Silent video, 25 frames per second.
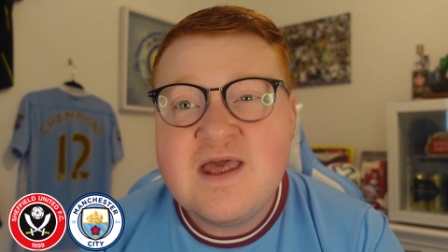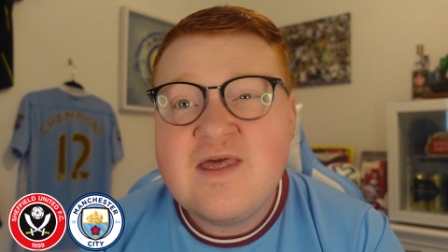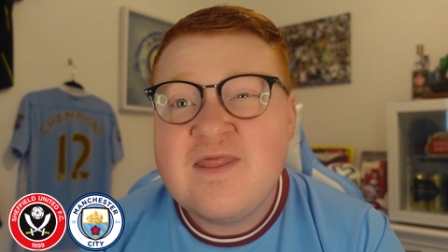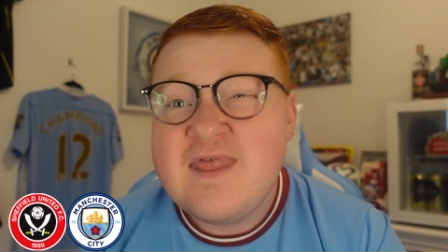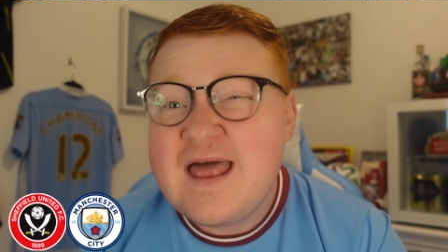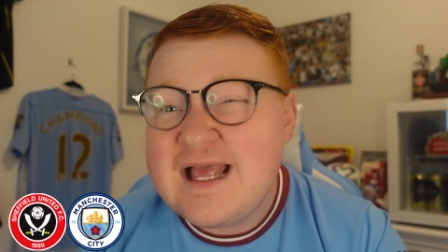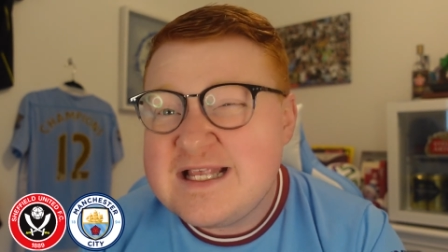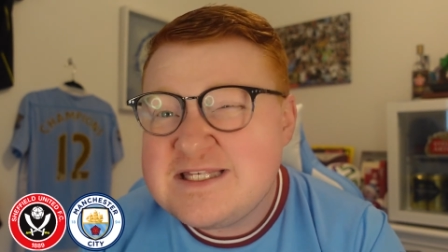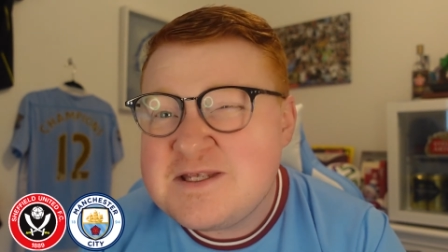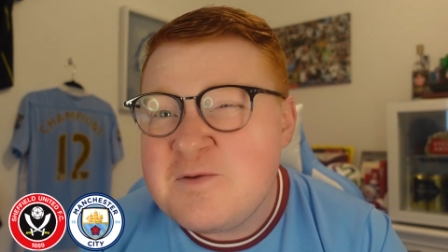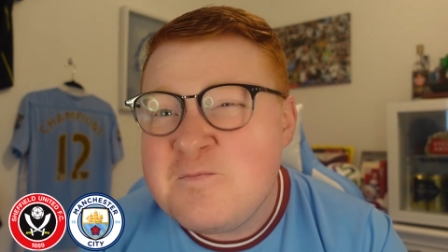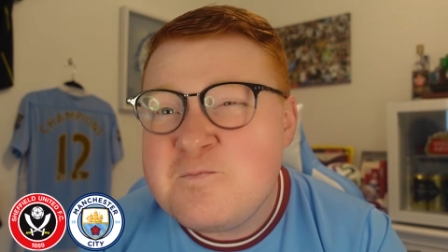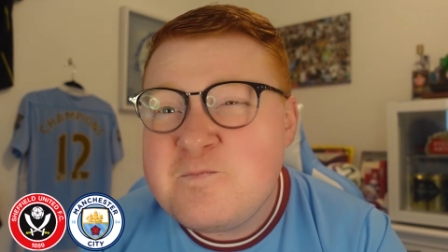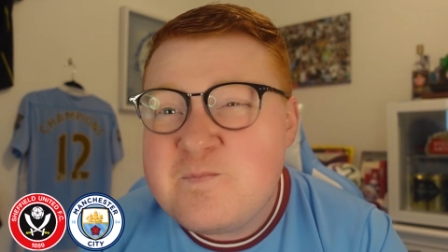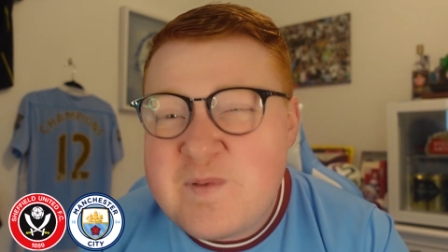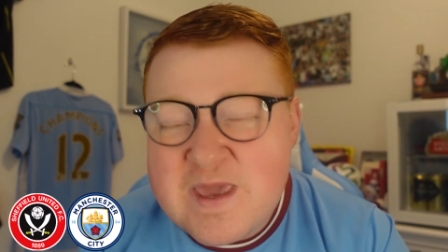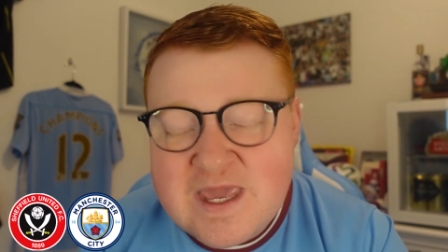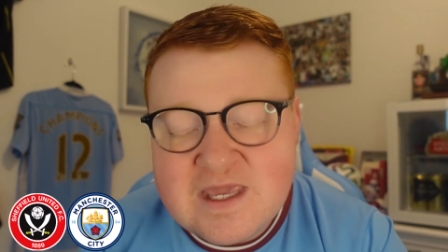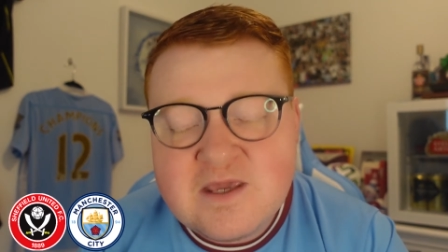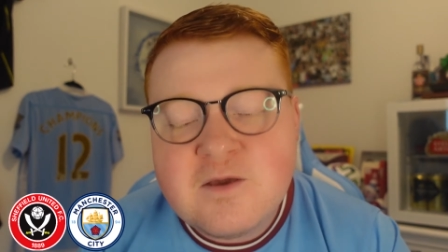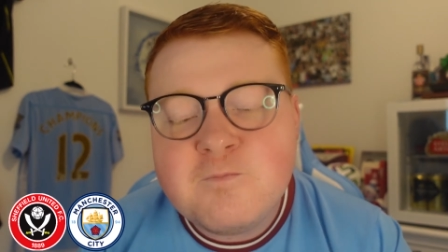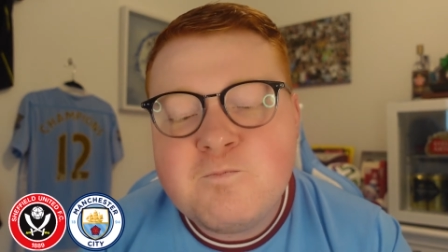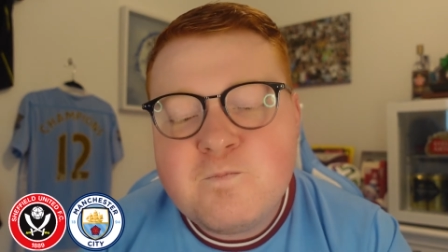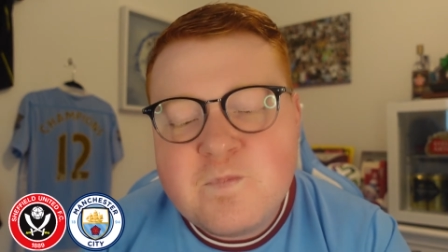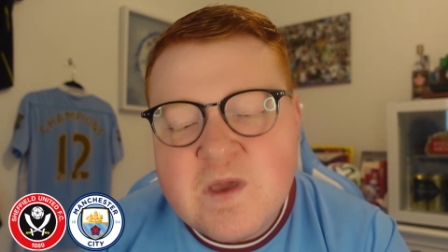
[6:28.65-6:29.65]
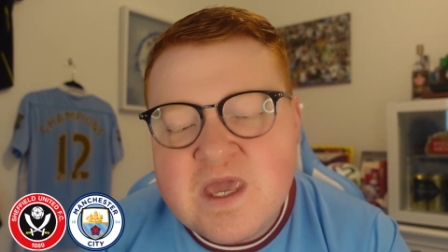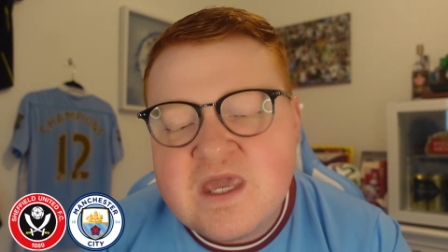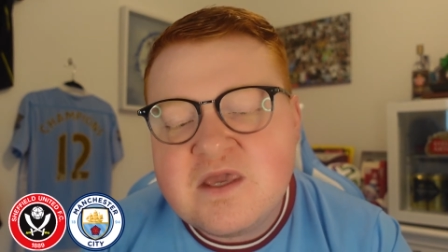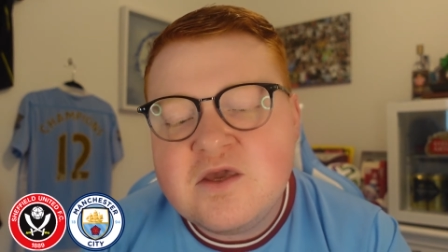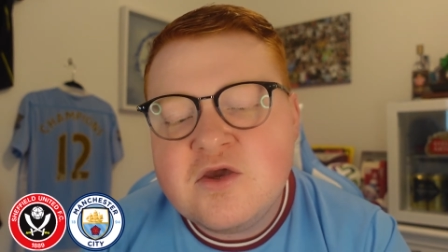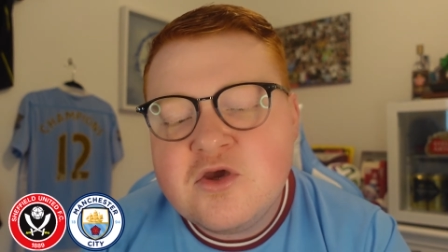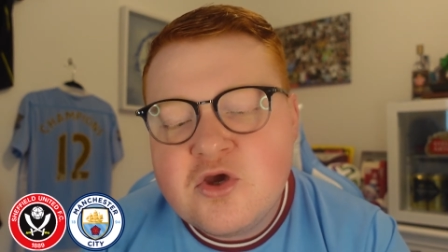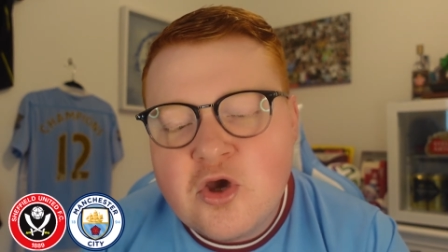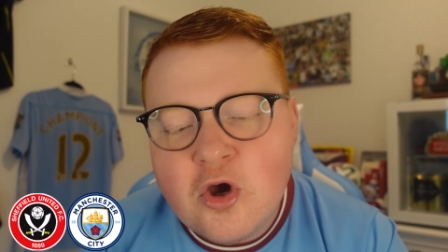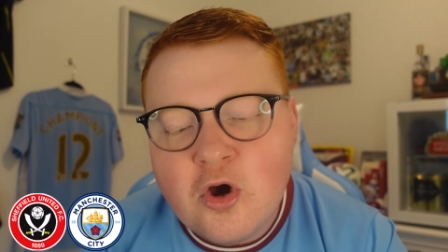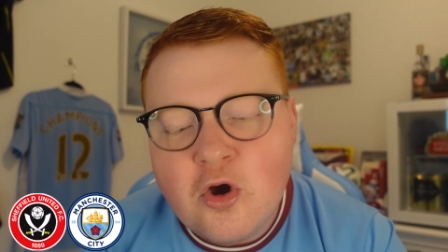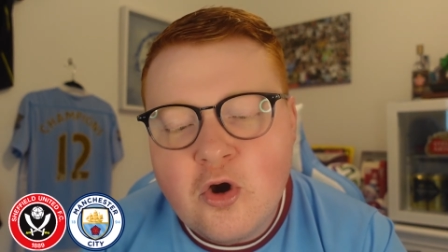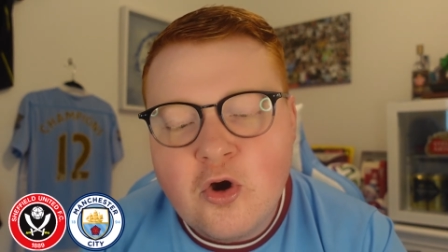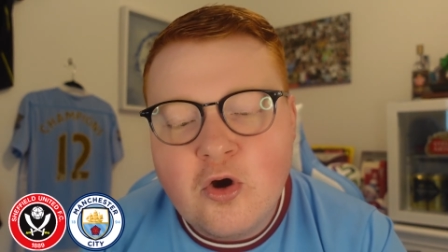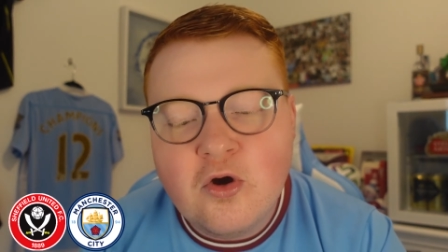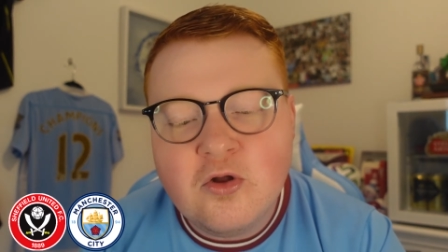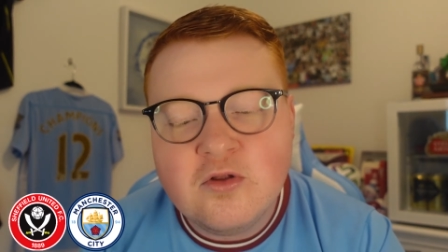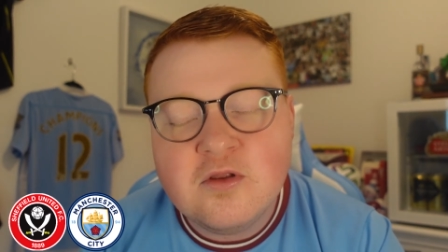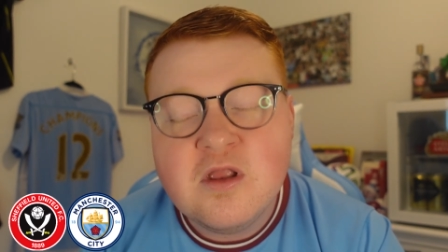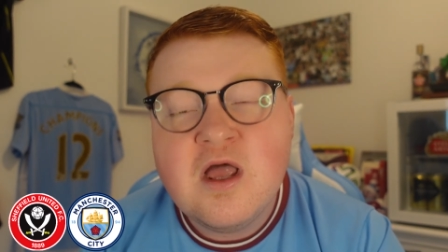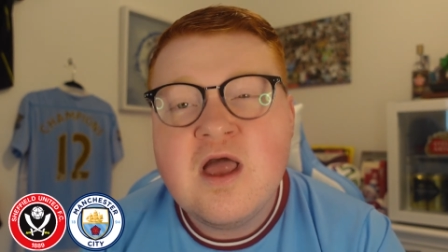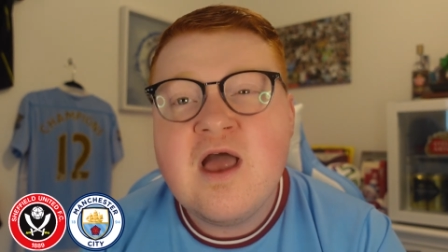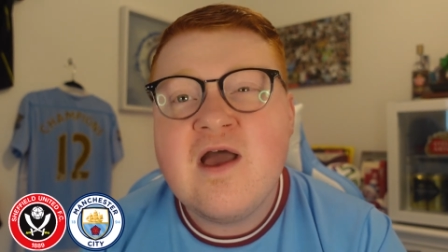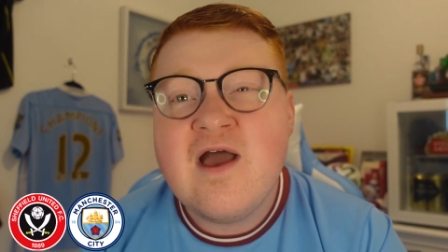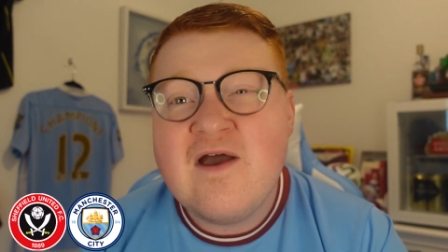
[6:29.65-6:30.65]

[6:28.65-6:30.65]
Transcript: That's a big, big call,